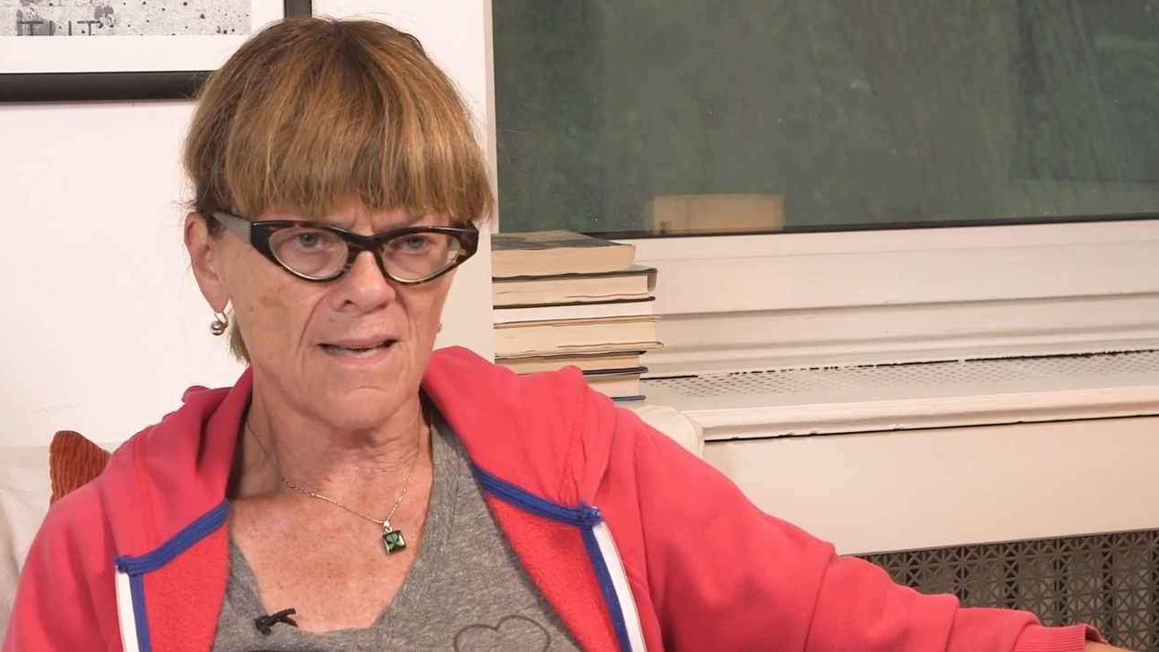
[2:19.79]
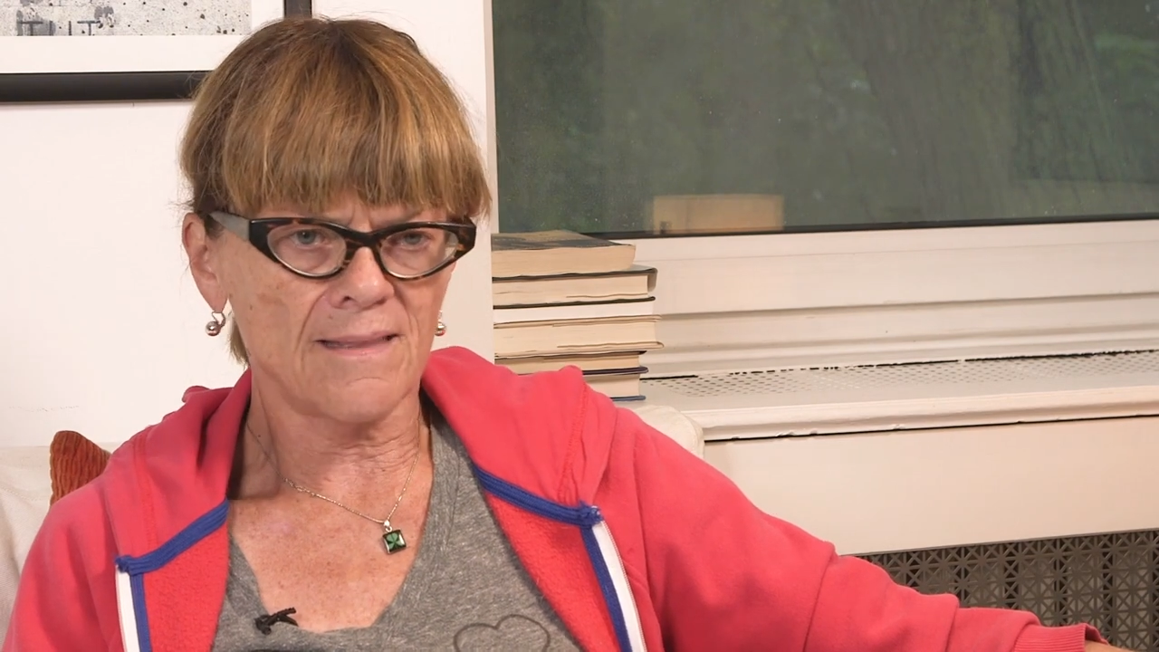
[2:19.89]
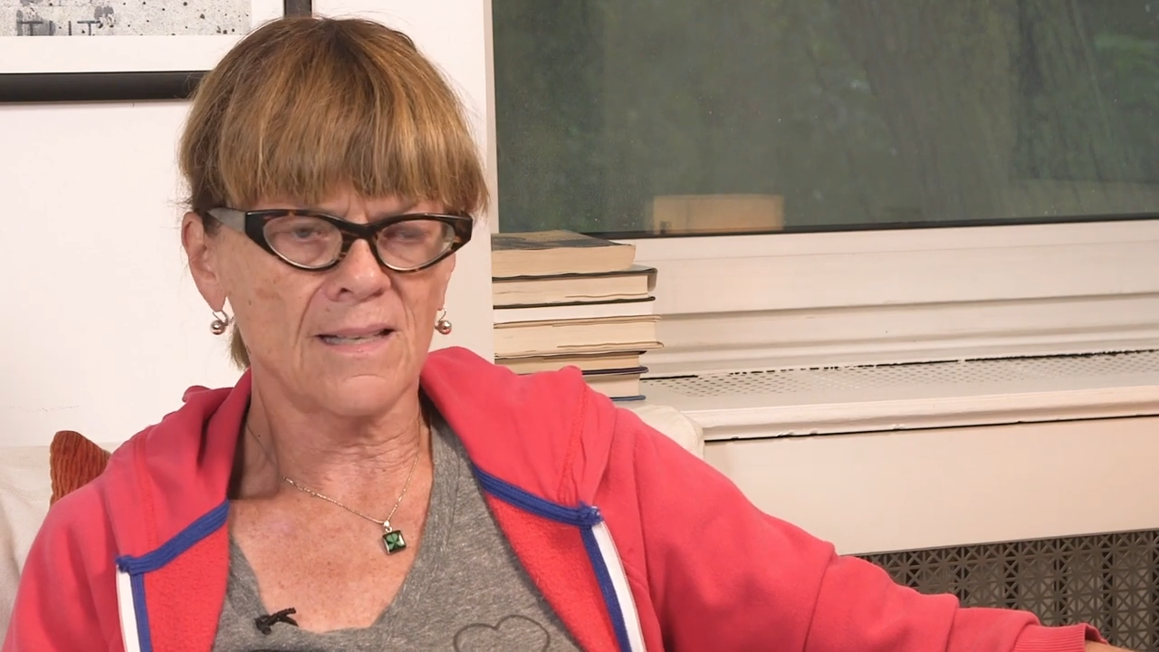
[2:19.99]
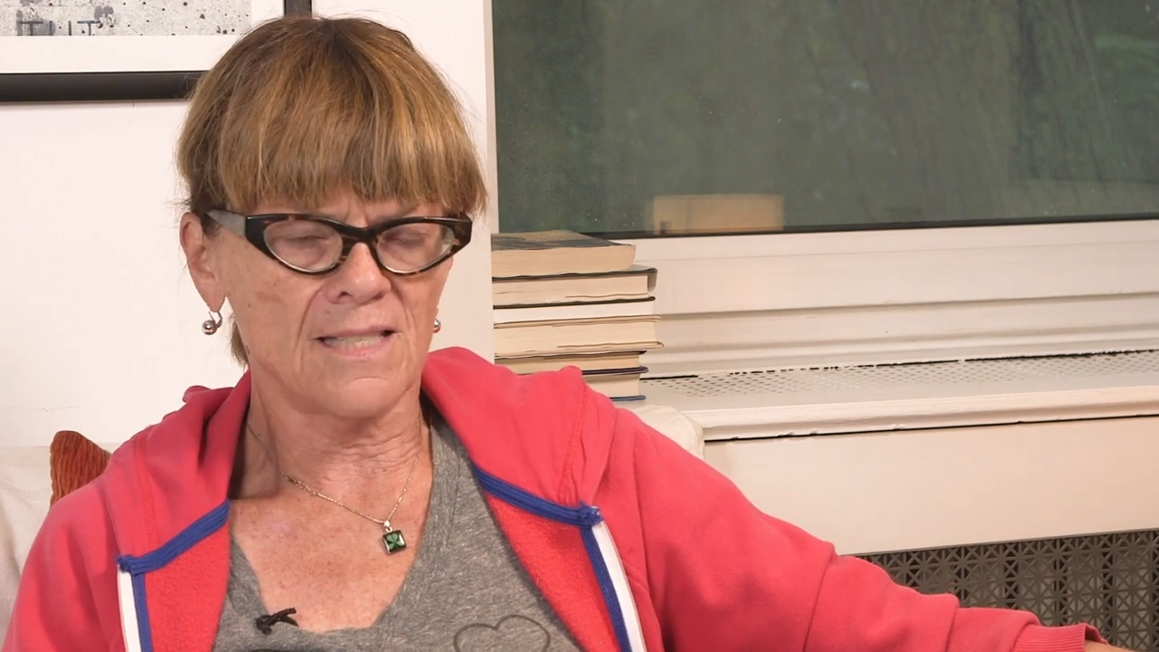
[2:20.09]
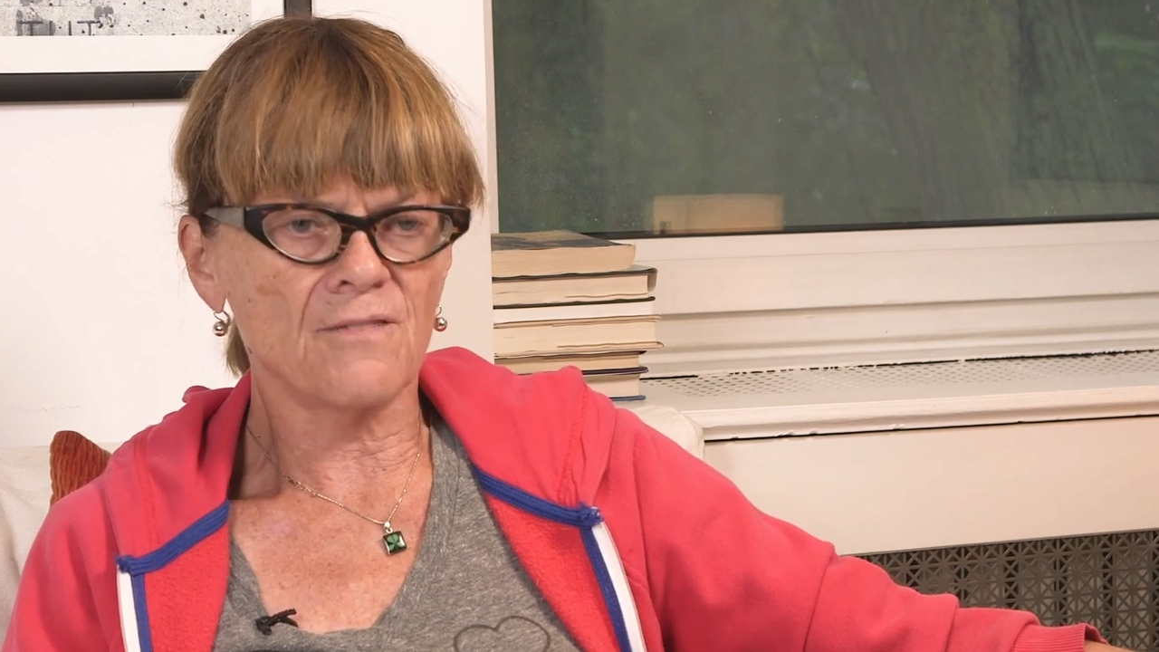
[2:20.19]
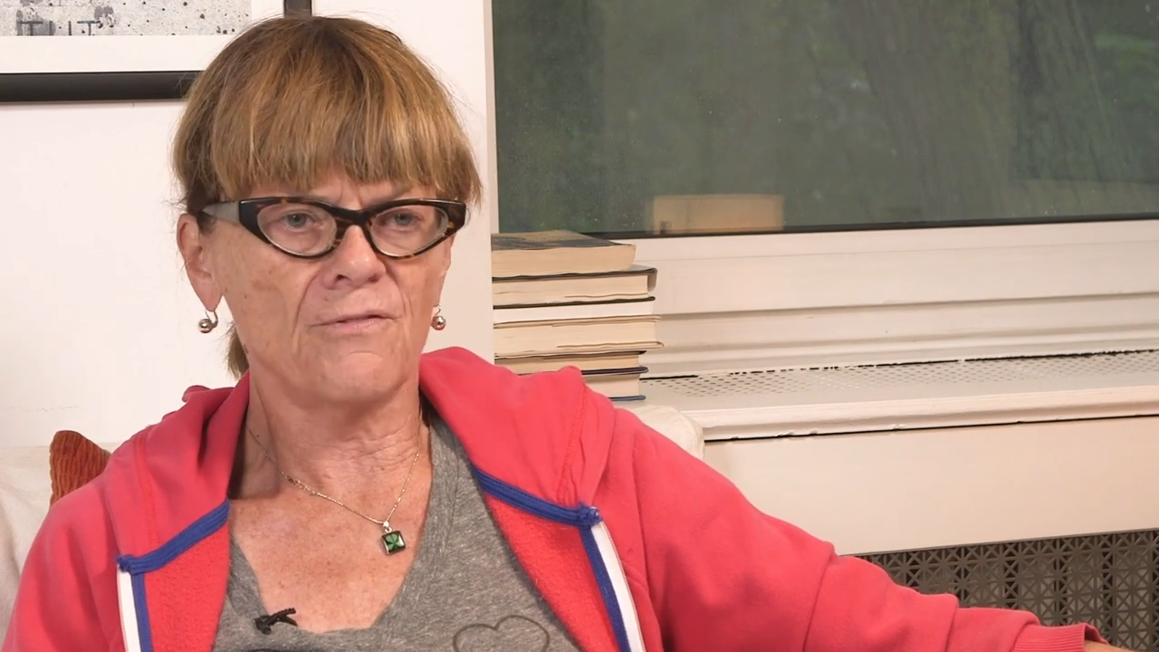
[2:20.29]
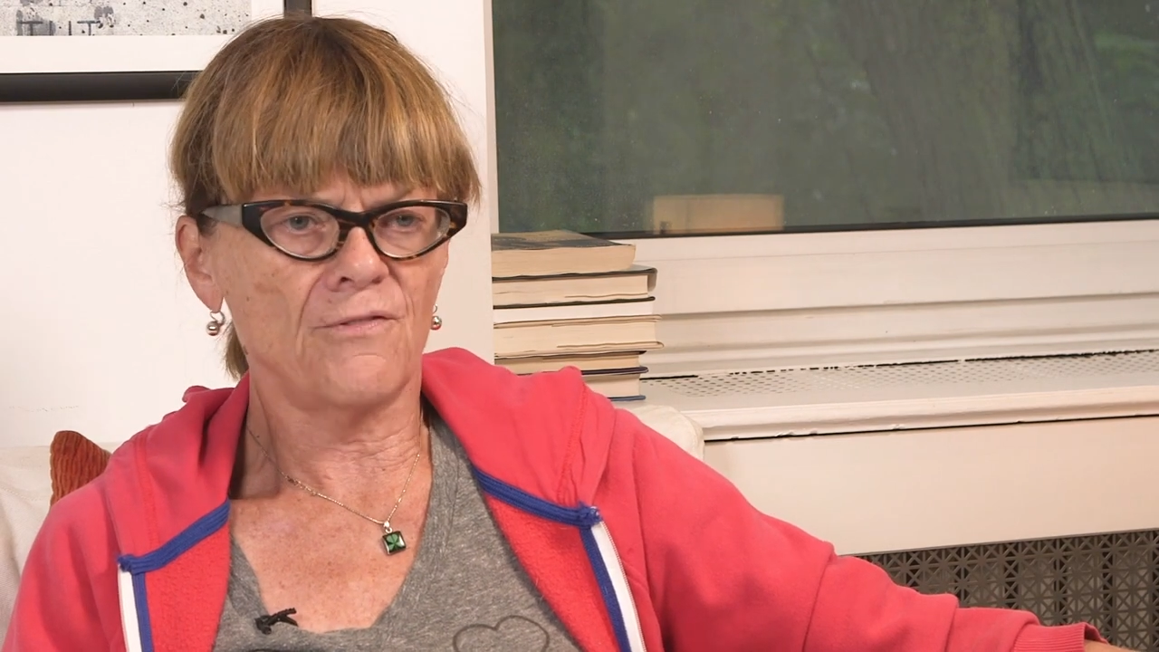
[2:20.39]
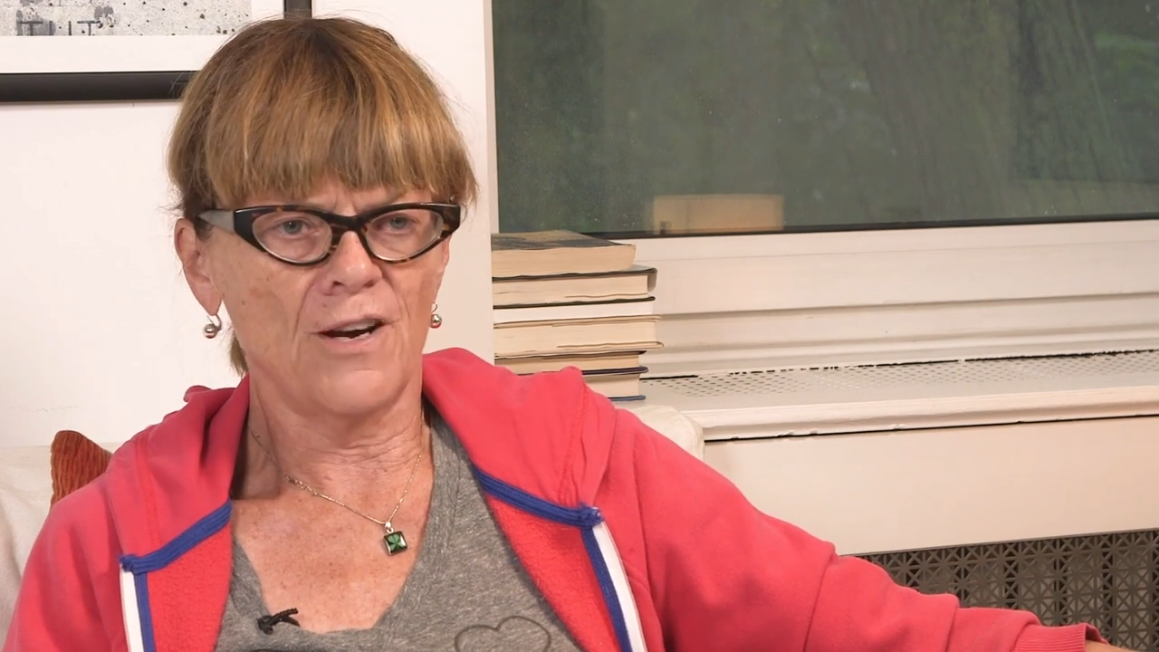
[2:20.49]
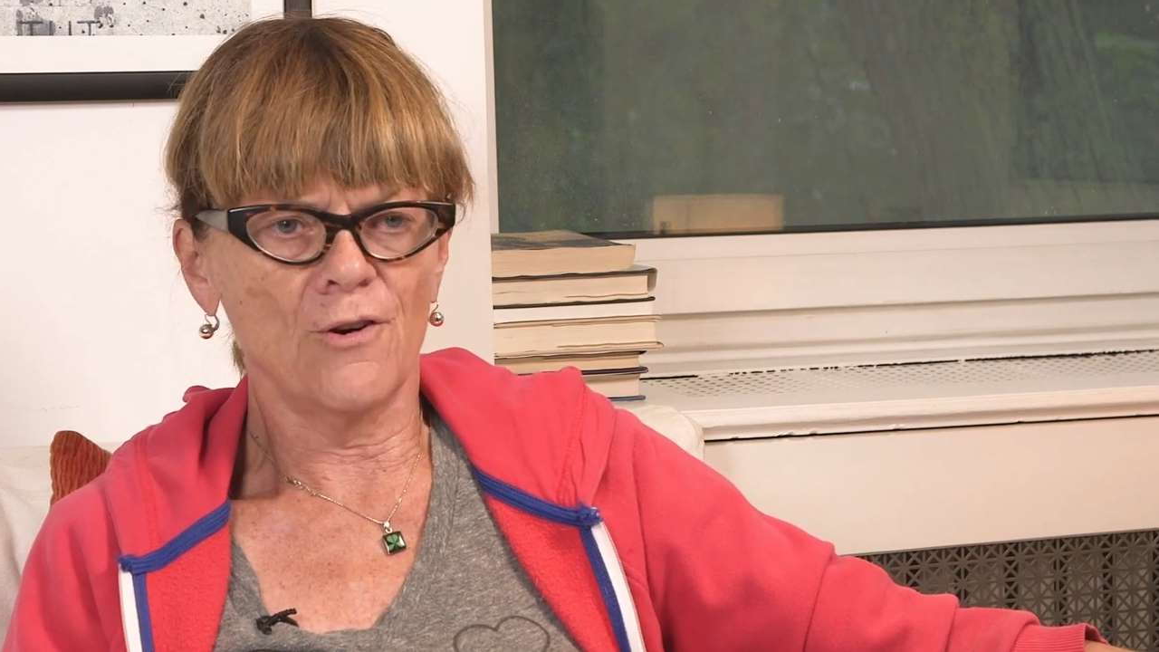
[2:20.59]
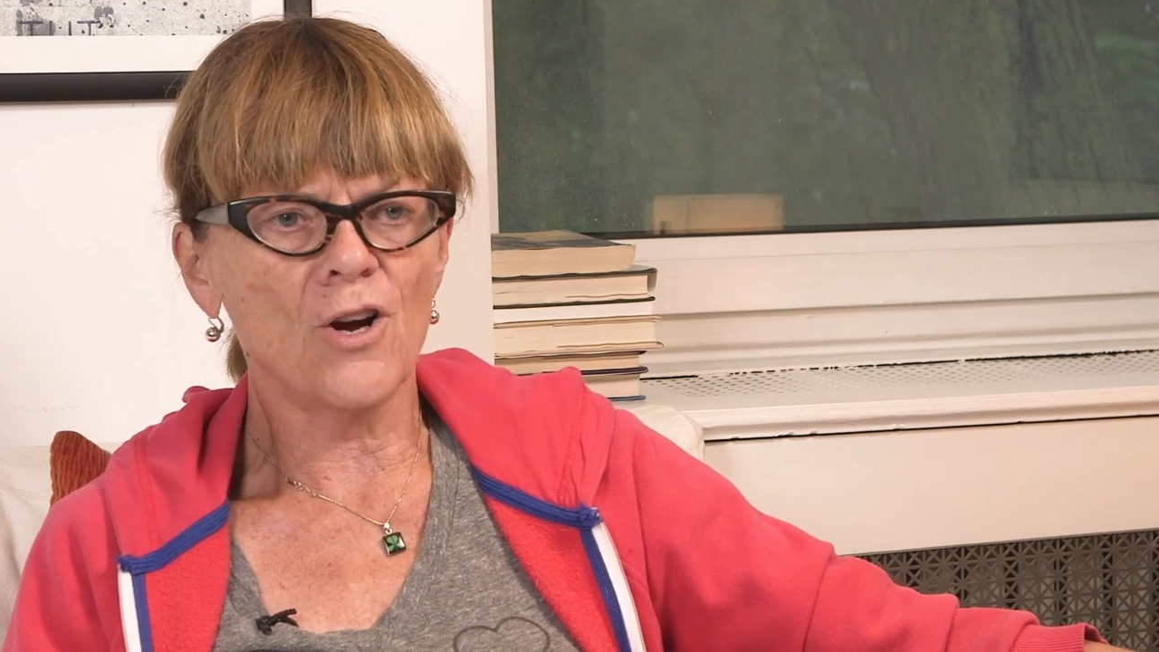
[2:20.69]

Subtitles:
I think it's a fair